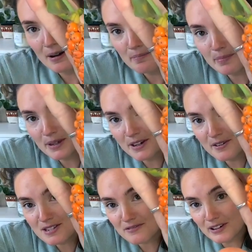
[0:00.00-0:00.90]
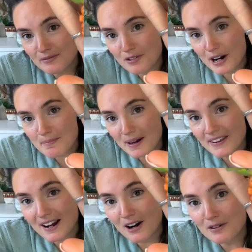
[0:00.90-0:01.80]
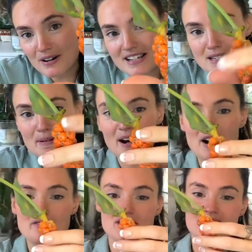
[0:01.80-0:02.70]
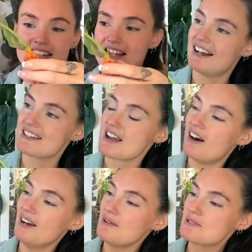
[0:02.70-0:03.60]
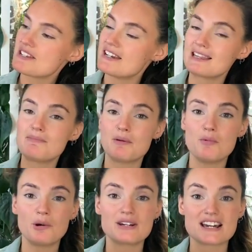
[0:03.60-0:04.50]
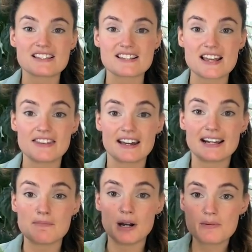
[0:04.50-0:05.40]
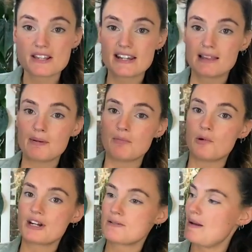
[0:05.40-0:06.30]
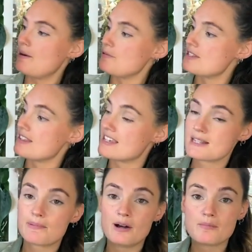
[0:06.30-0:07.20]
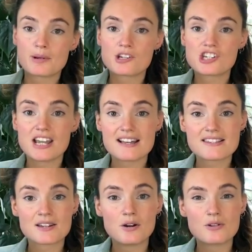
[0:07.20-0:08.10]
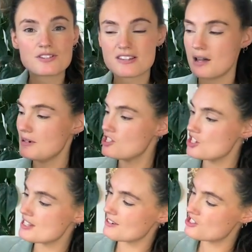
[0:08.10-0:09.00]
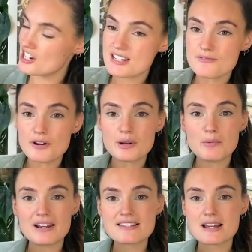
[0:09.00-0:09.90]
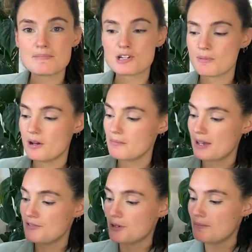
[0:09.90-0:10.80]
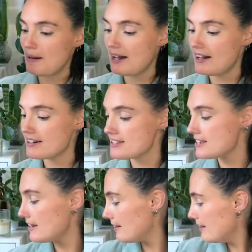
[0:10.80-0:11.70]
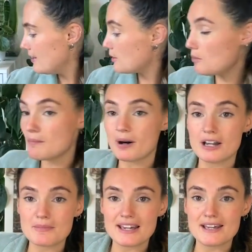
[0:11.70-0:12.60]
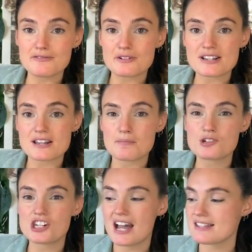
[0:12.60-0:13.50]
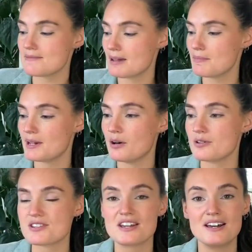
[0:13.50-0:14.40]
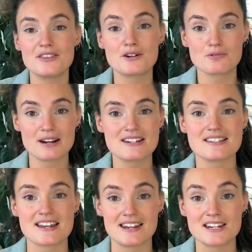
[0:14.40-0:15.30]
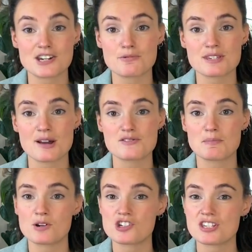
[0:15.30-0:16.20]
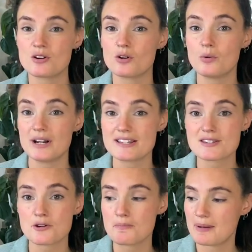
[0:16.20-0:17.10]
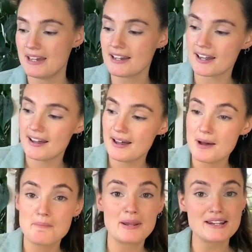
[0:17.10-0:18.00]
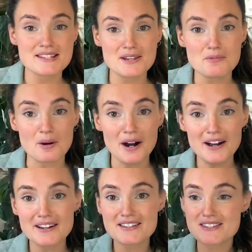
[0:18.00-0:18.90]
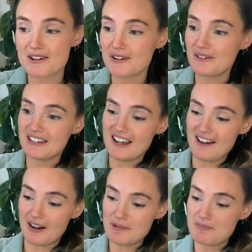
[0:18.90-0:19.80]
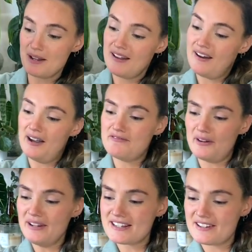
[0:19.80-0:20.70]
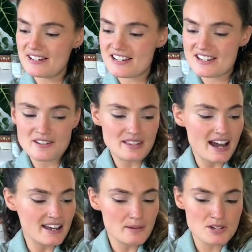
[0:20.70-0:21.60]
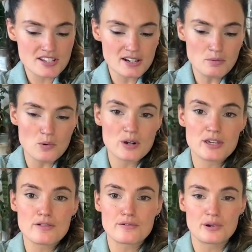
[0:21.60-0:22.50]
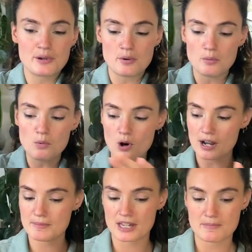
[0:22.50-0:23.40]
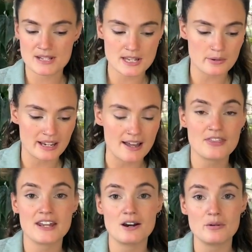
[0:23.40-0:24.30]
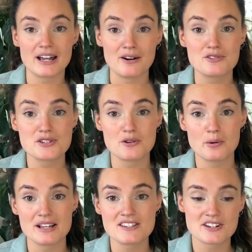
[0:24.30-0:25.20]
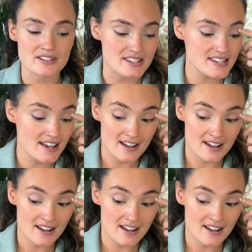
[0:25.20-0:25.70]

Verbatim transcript: beautiful and ripe and they are ready to be harvested and I was a little bit worried as I said in that clip I was a little bit worried about this plant because she hasn't got I mean she's she is a very well established plant but if you compare her to the one behind me here for example she hasn't maybe got the greatest energy reserves because she's not quite so big but it did work. So yeah, I'm I'm very excited to do that and I'm just gonna walk you through what I'm gonna be doing and then I'll get on to your questions.